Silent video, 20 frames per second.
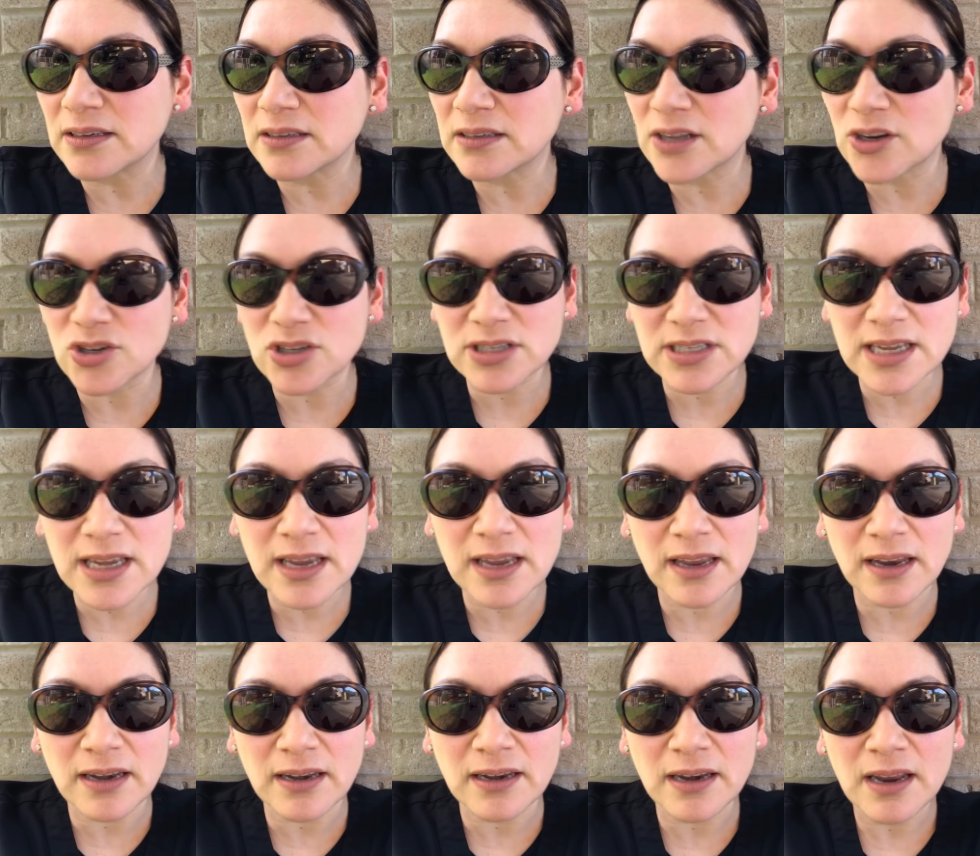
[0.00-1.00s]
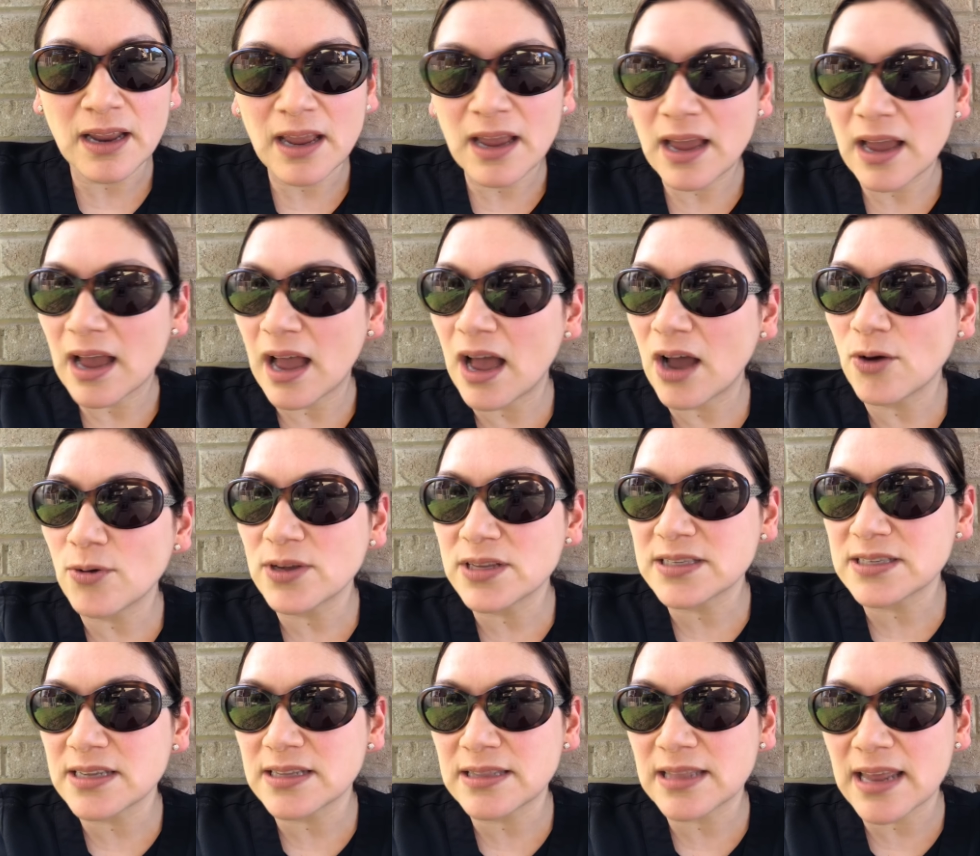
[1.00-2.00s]
their skin, how
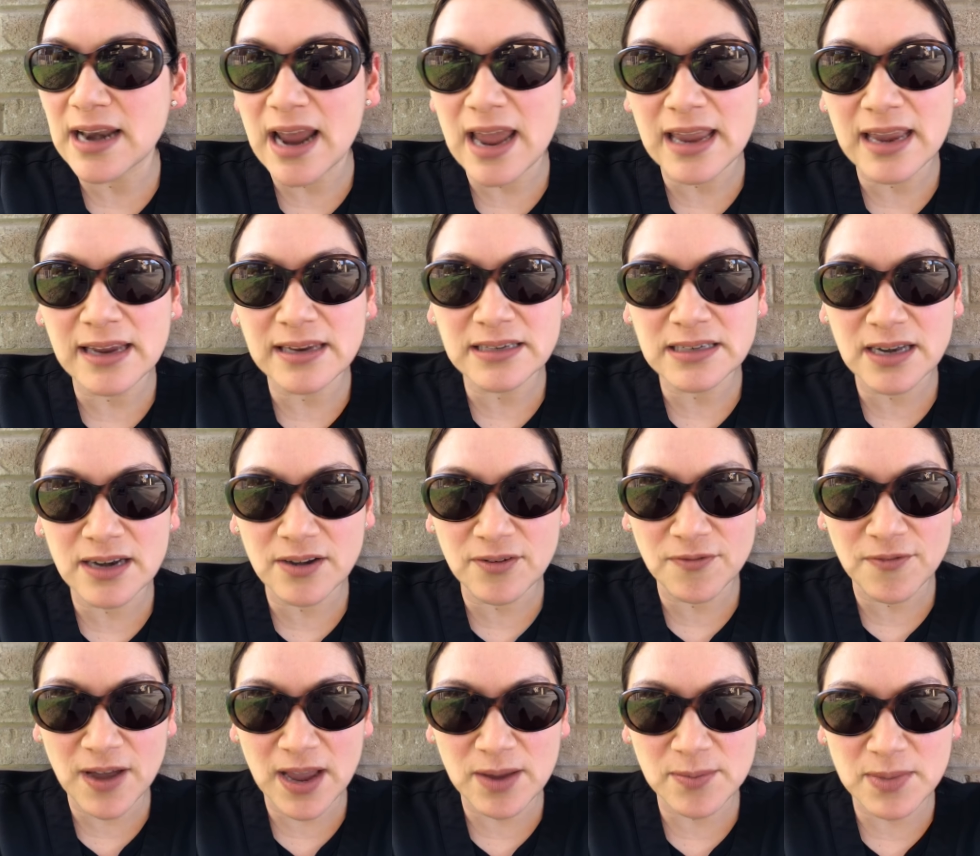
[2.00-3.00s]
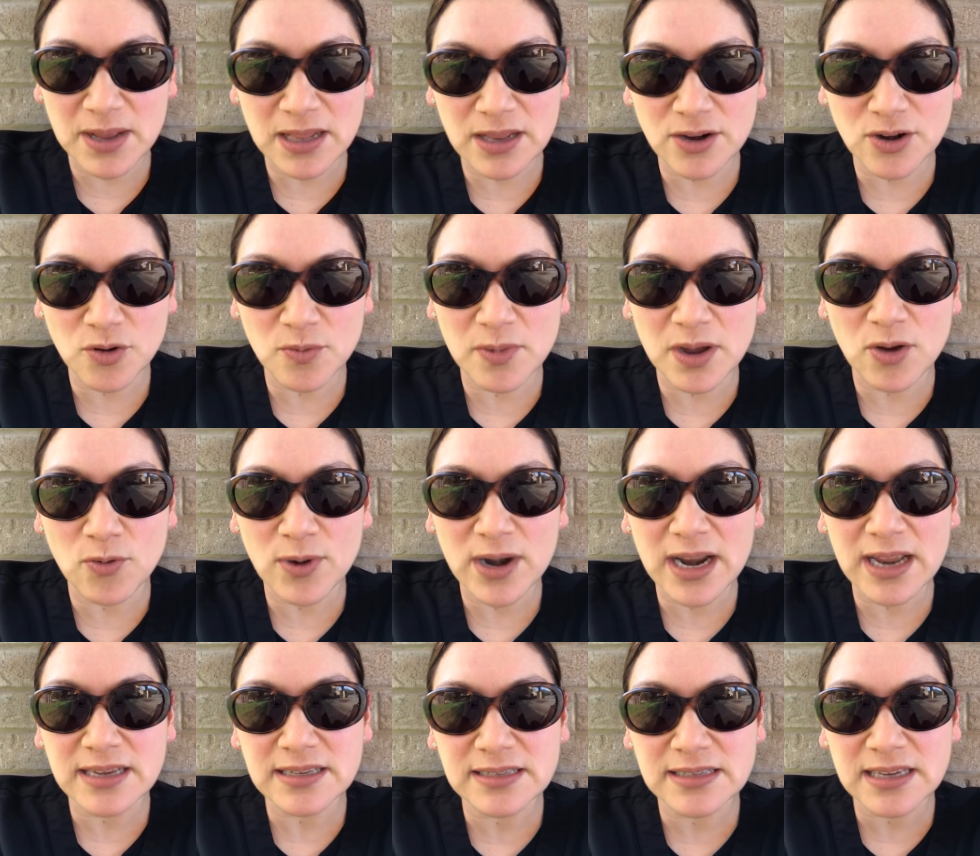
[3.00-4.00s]
is it that I identify melanoma when
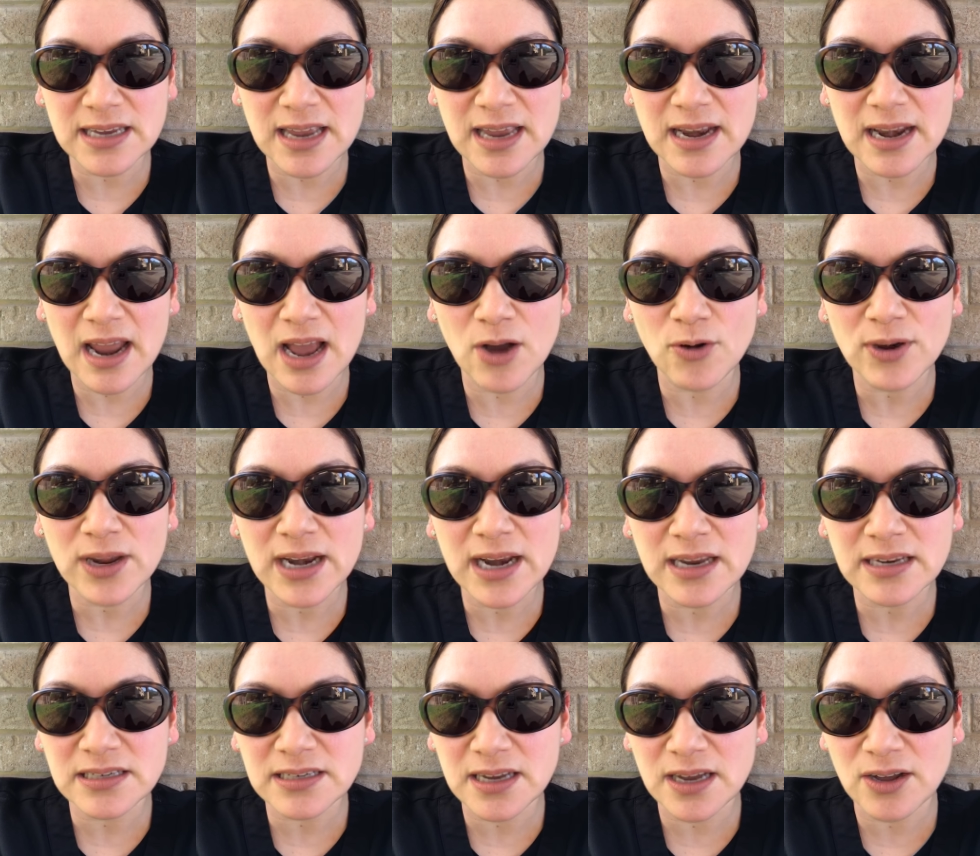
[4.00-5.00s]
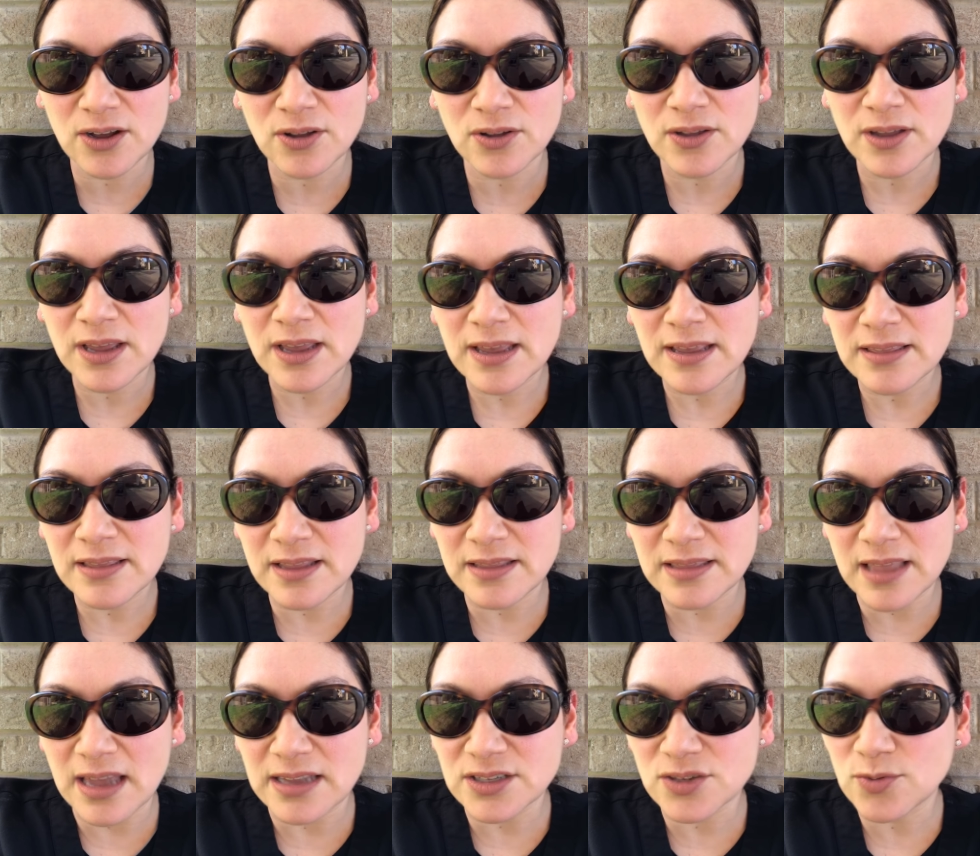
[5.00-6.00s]
I see it? How can I tell that
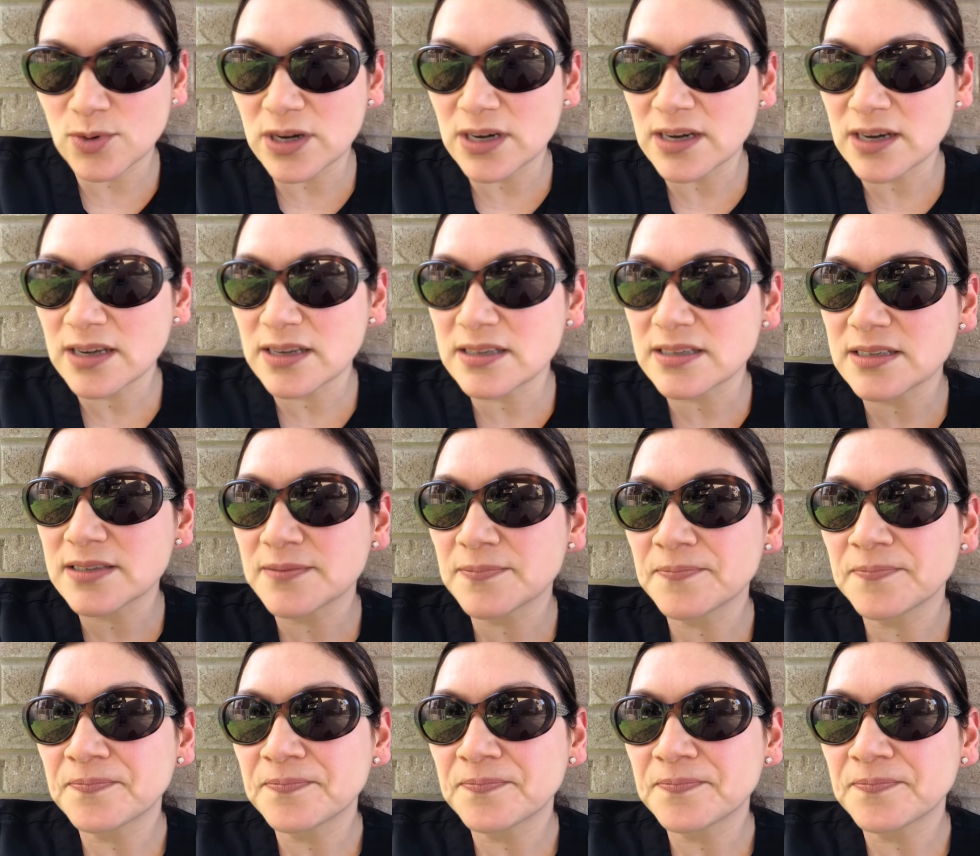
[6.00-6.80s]
that's what it is?